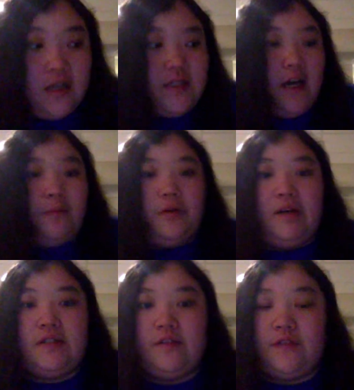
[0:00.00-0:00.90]
to help you
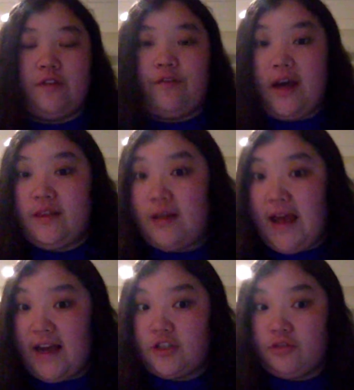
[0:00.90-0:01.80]
out to find the
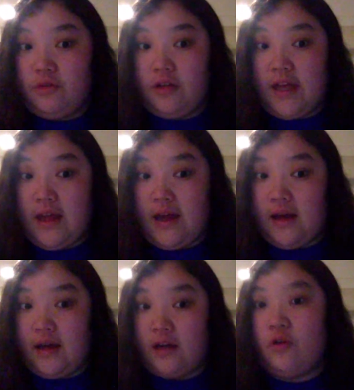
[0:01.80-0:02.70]
actual
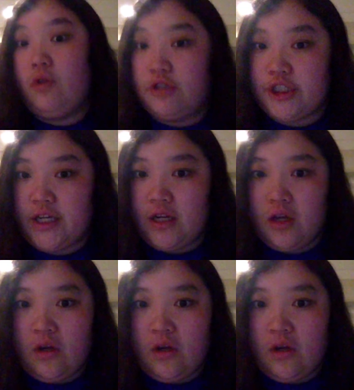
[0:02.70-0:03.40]
quotient,